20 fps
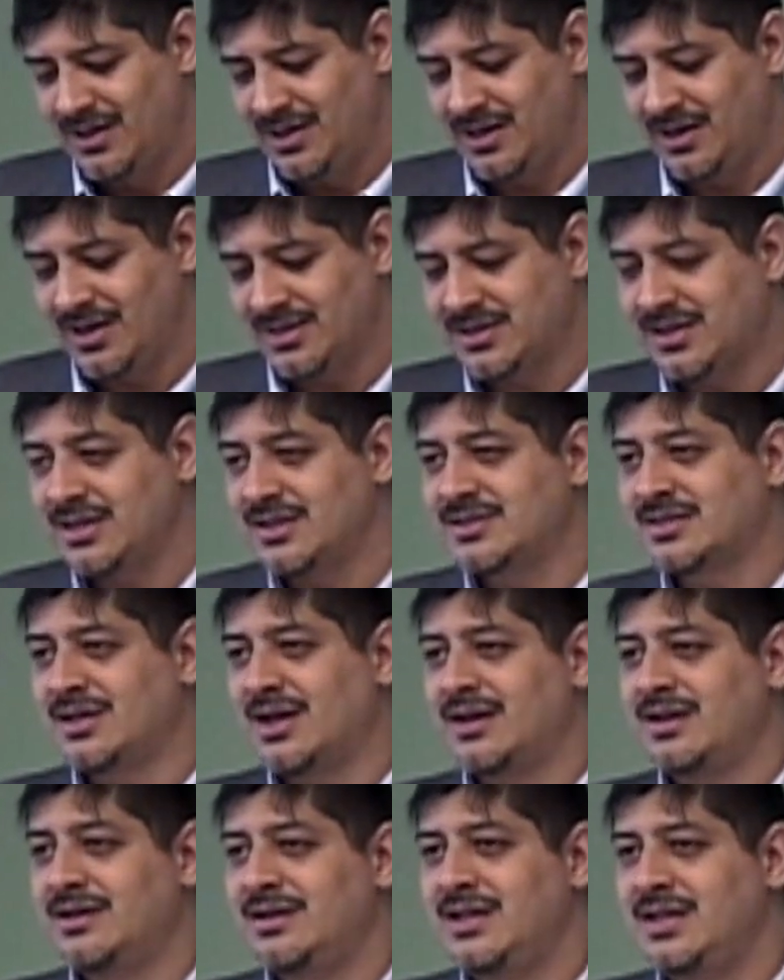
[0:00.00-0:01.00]
And I think it's
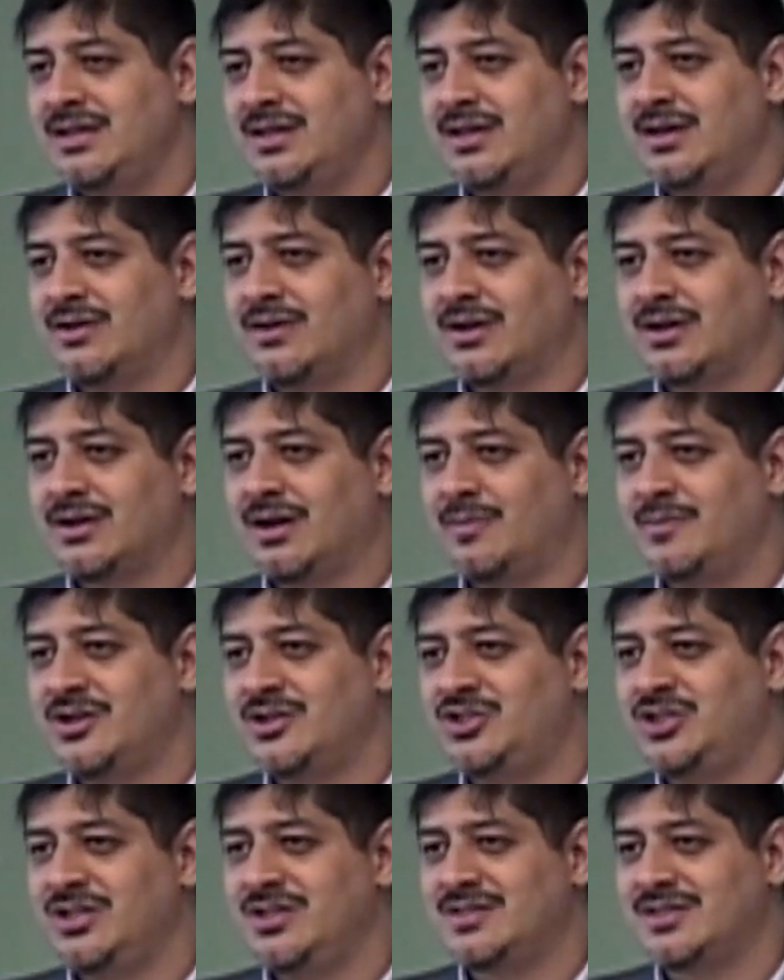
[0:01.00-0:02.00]
kind of neat here come
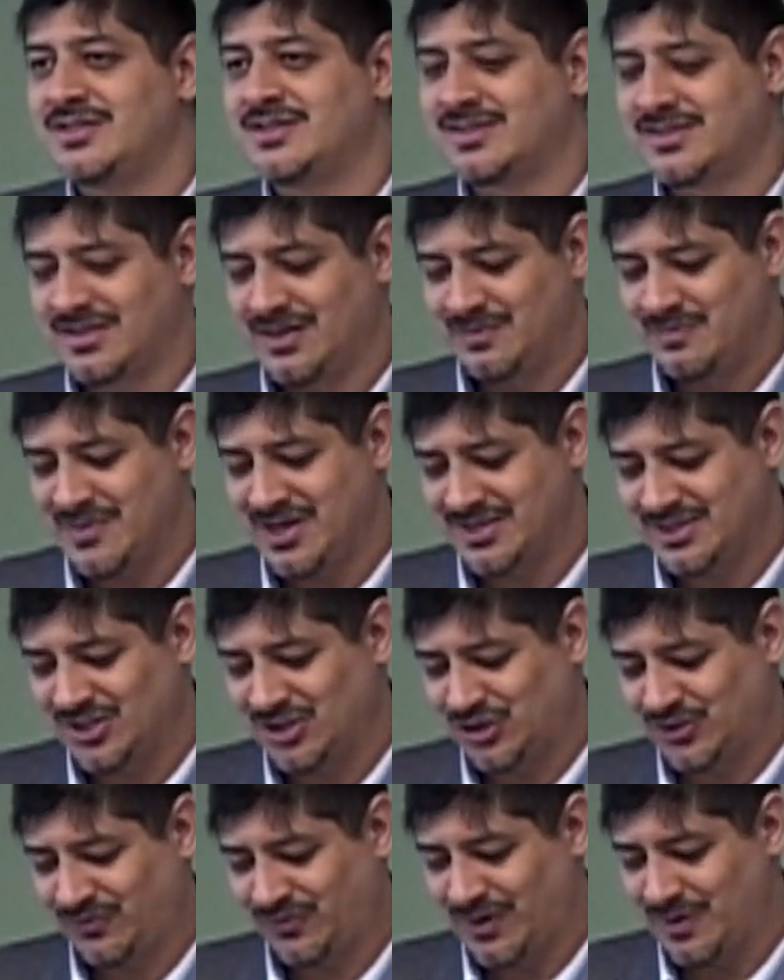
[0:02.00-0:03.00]
to Jesus
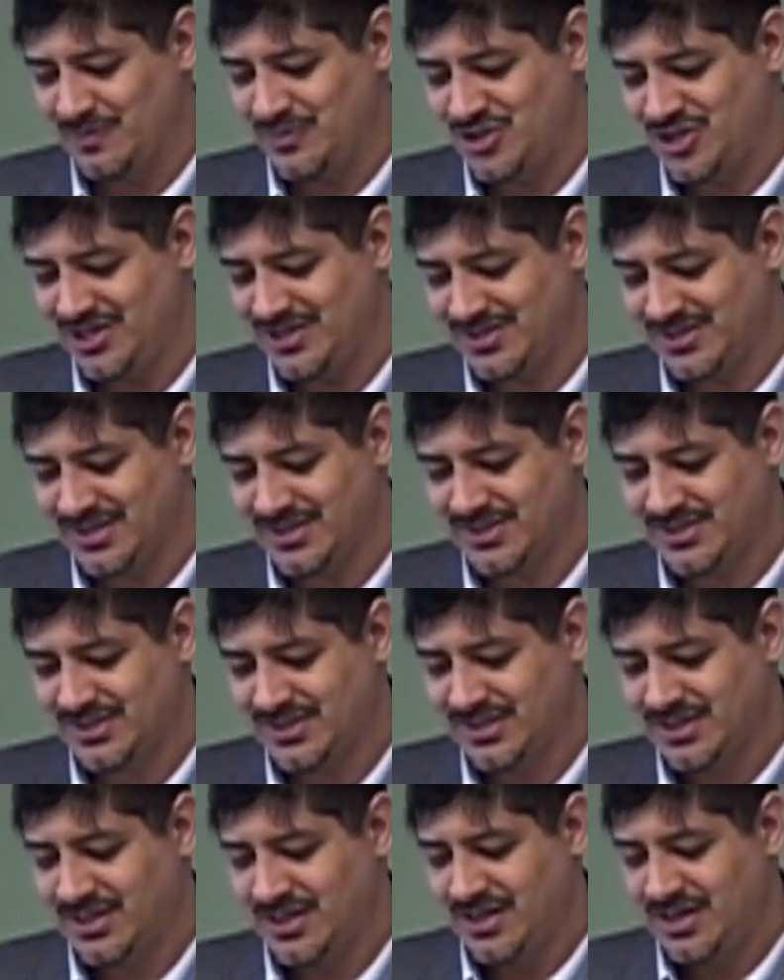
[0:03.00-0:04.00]
message from Jesus.